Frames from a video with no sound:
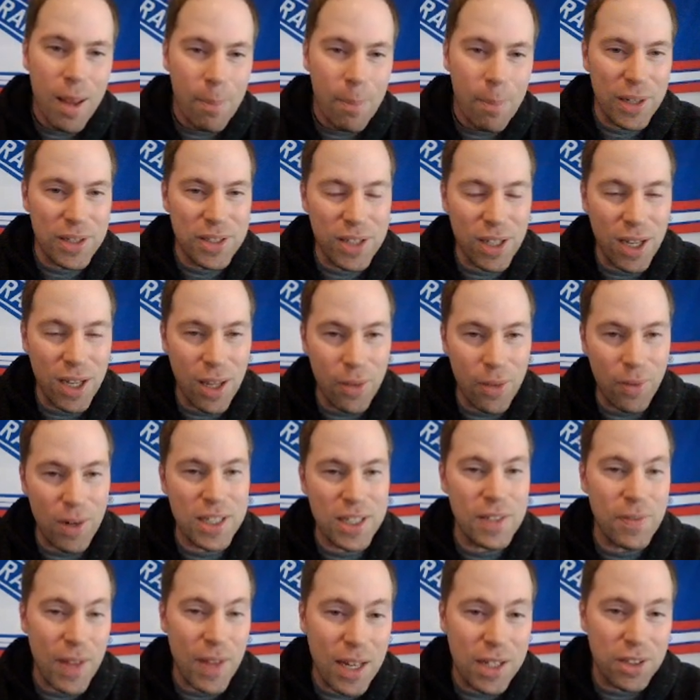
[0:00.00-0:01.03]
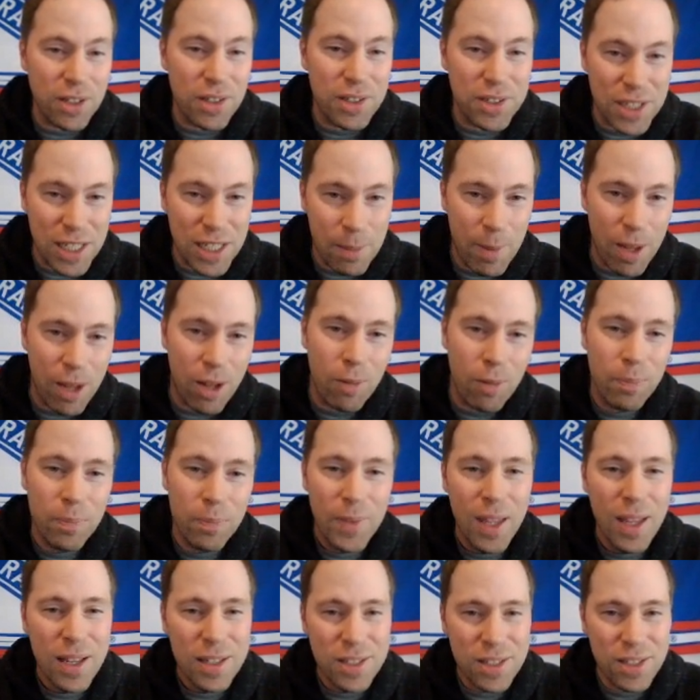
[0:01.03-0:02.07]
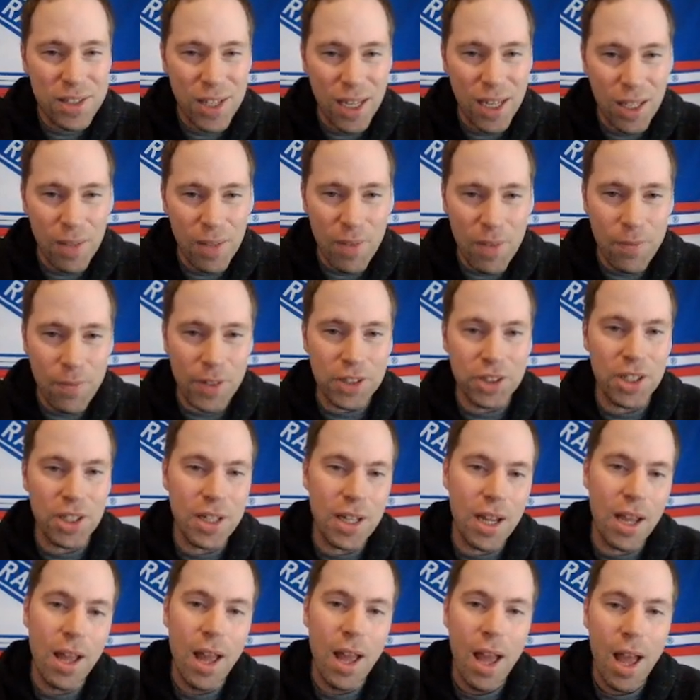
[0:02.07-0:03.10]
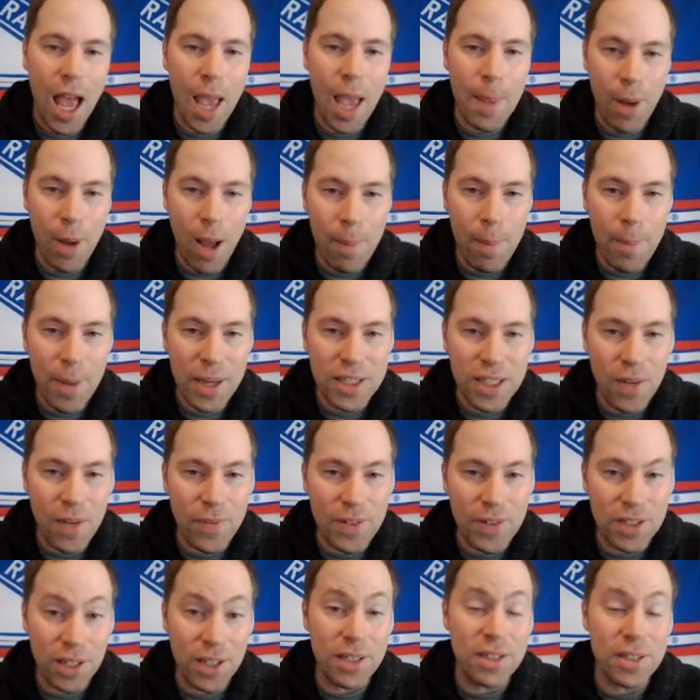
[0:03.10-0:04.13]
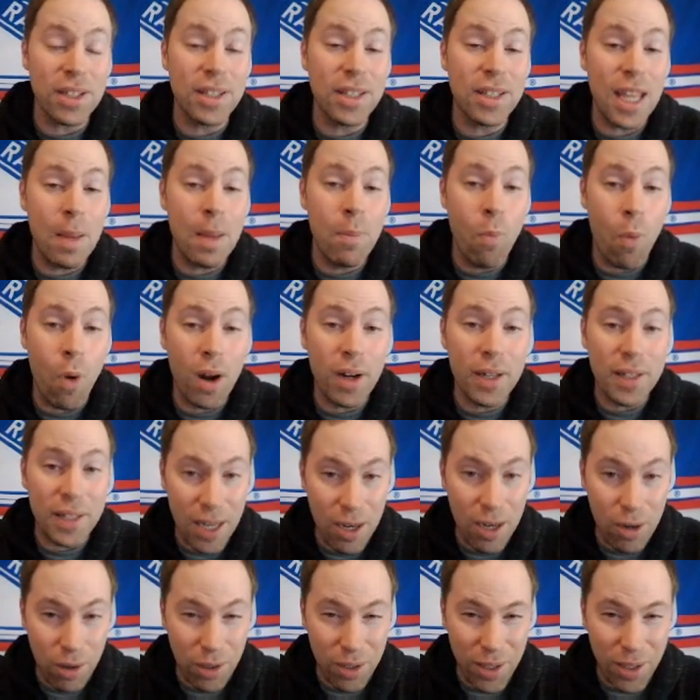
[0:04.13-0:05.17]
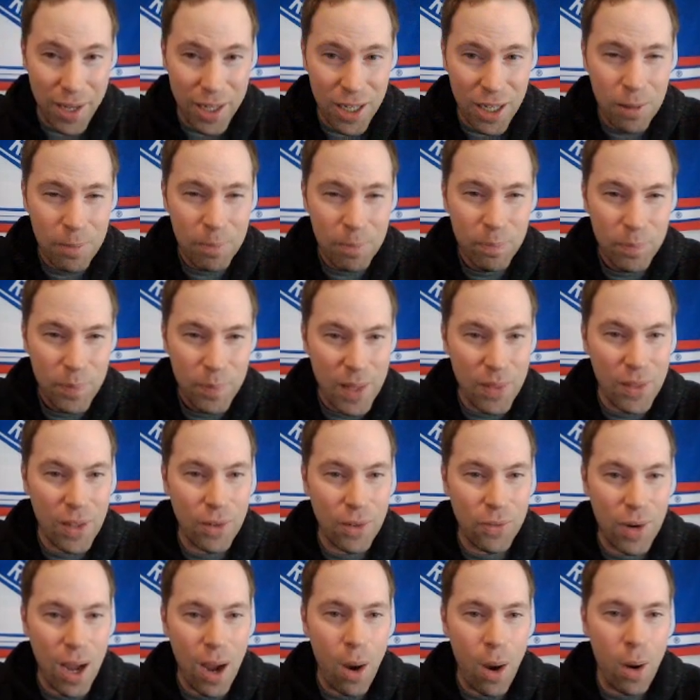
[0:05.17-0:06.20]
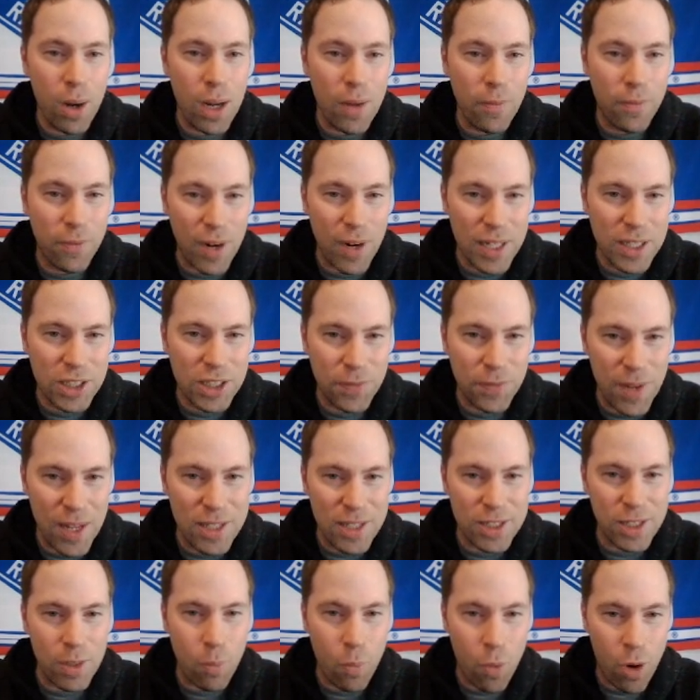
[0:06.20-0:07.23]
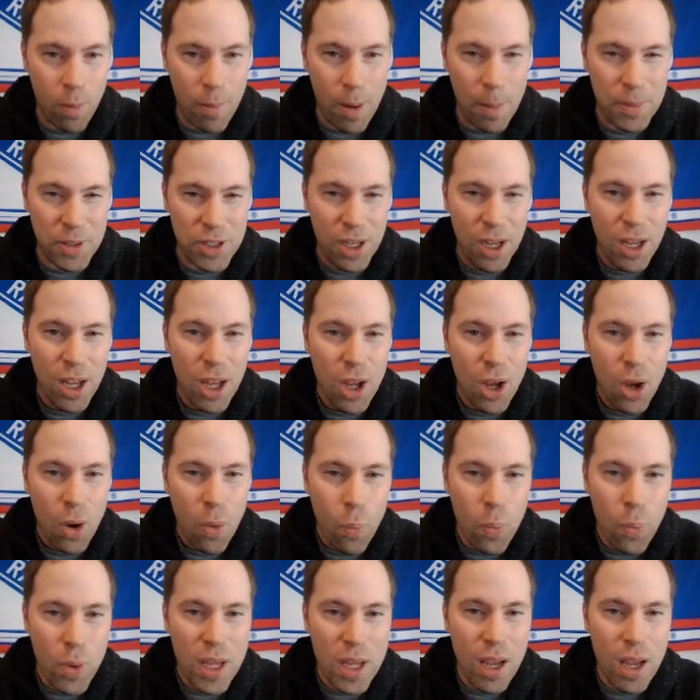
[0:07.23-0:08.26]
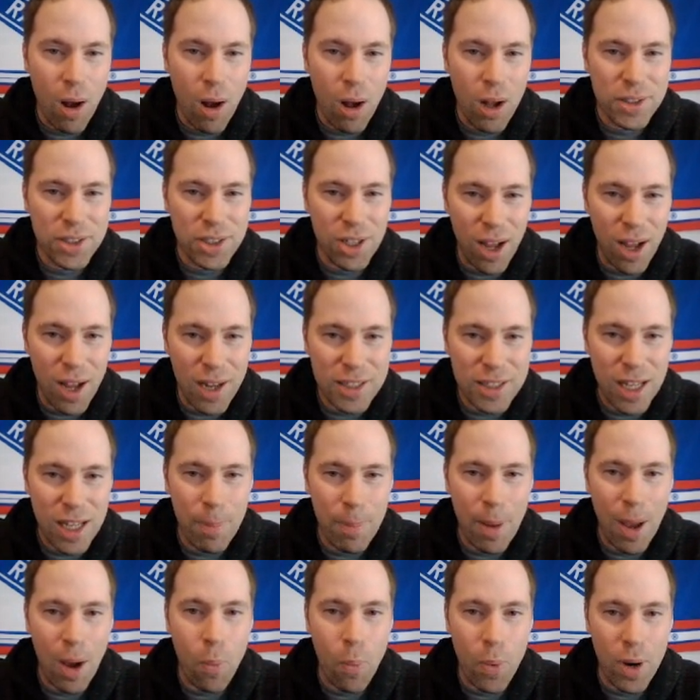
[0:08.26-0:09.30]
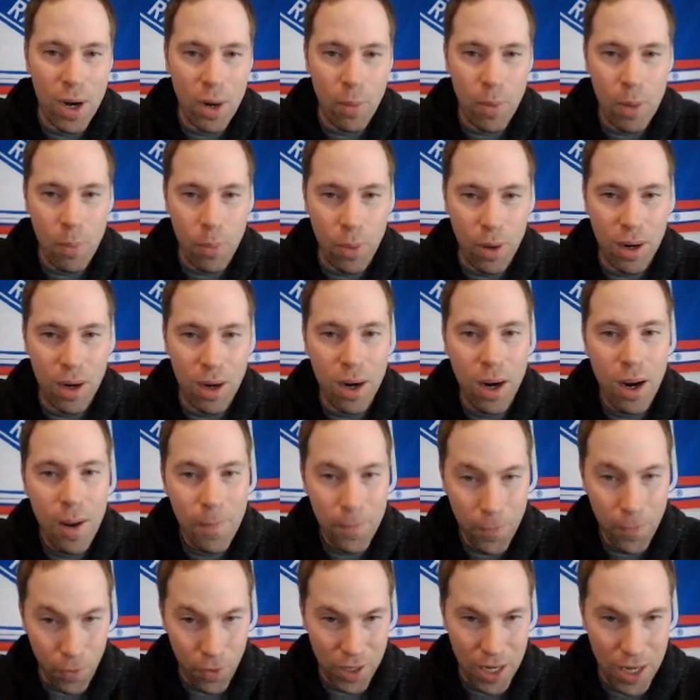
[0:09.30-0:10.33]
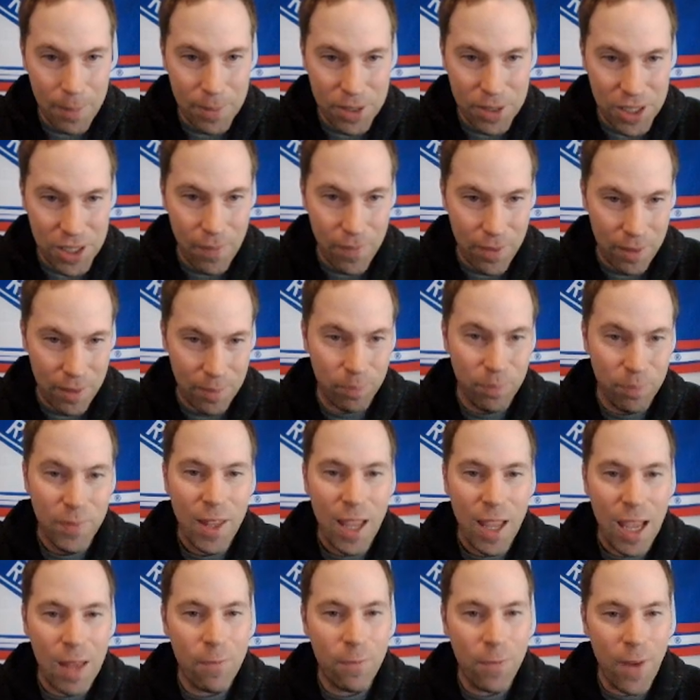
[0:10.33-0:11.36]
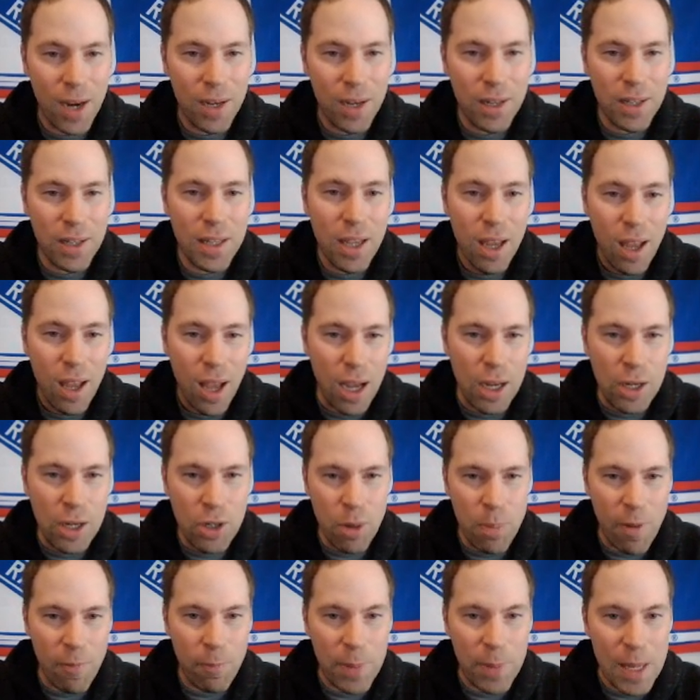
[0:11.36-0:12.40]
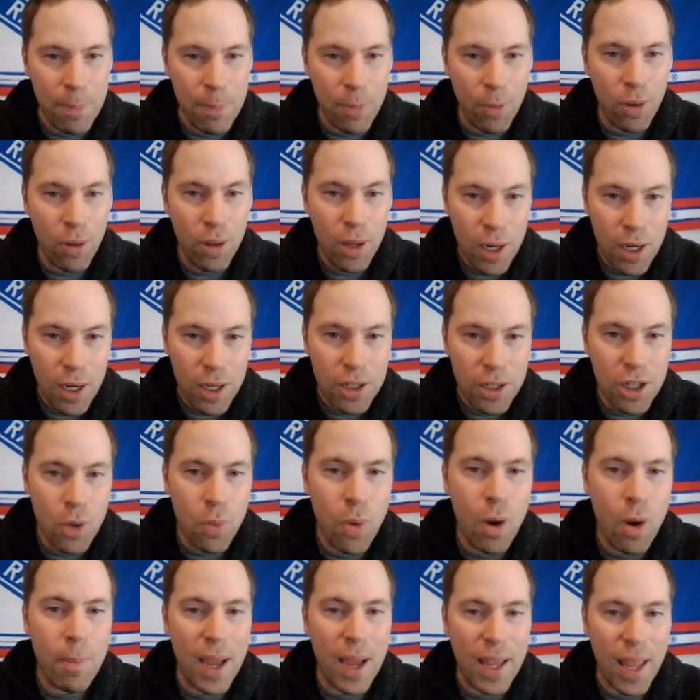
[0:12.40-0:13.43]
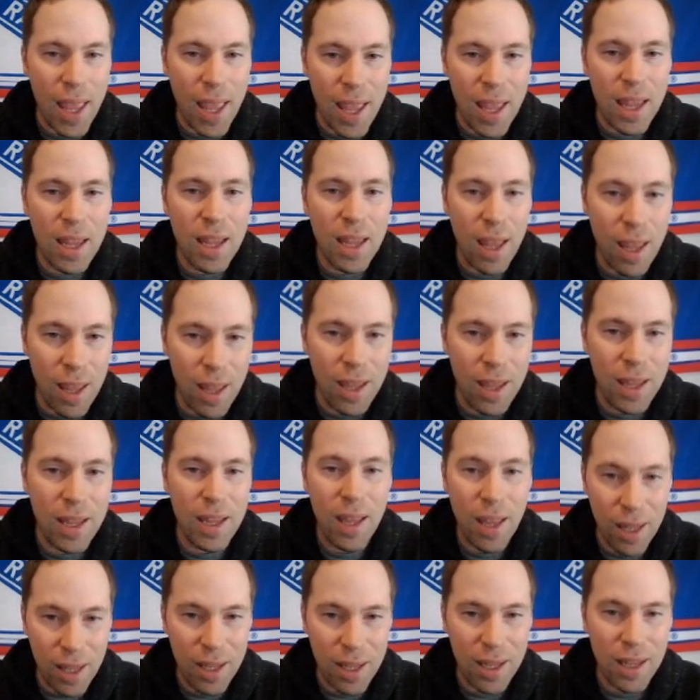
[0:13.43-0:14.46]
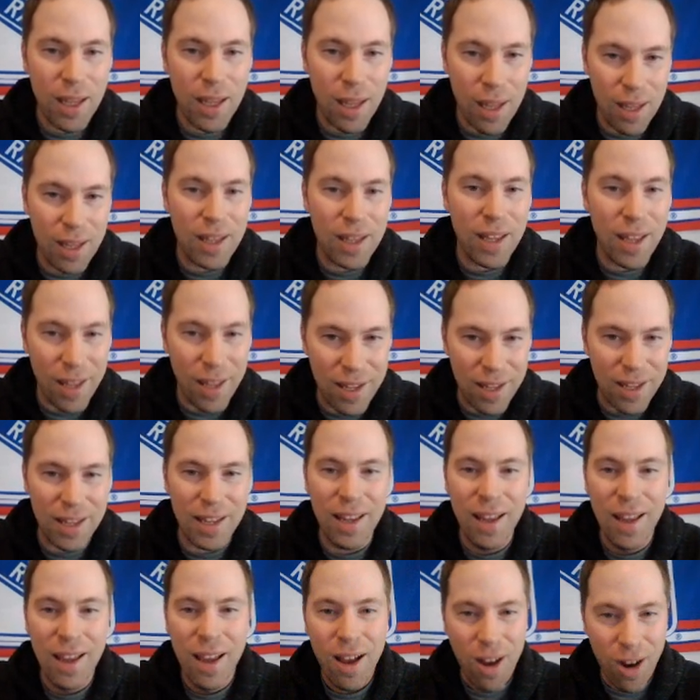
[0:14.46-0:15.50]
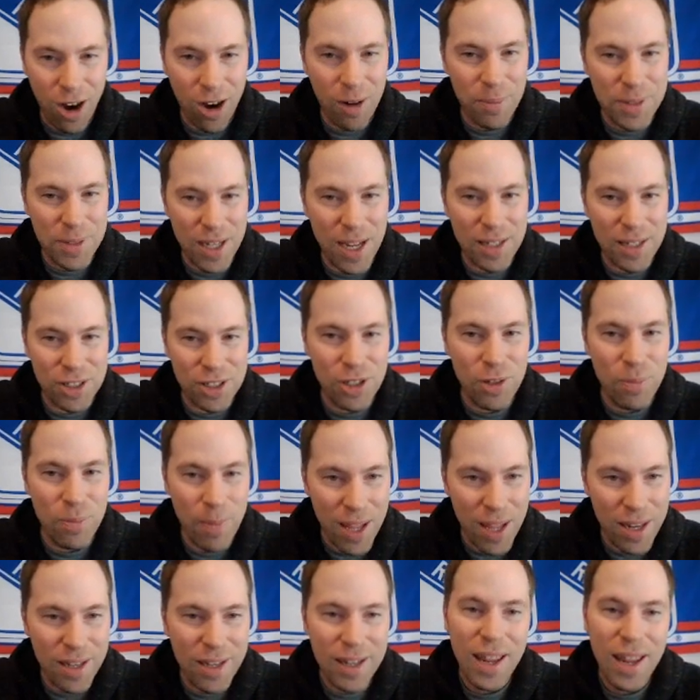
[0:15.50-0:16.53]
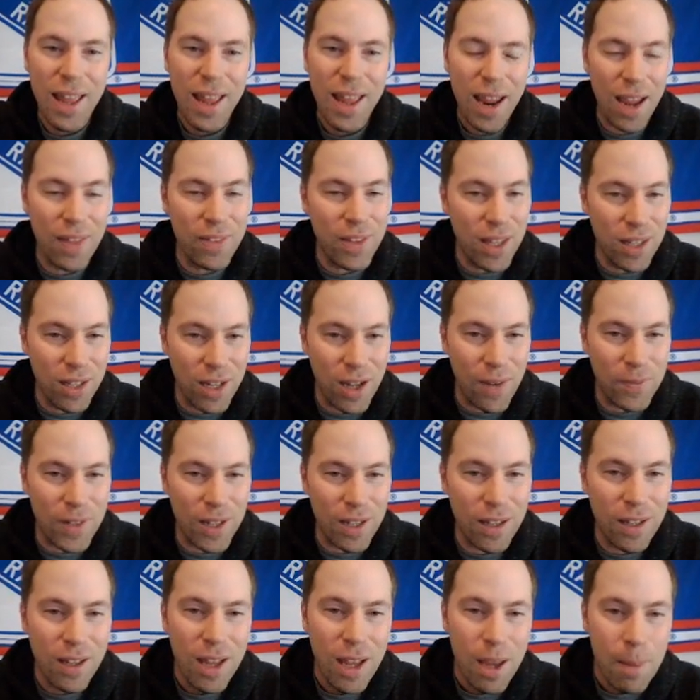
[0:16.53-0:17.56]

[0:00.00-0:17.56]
But uh, the rest of Angela's email, since I live in Virginia, I bought myself a ticket to Game one in Carolina. In the crowd of Rangers fans at warm-ups, we all talked about where we were for Game seven. And finally, a group of people knew what my hey, hey, hey, hey, hey arm tattoo meant, and they loved it.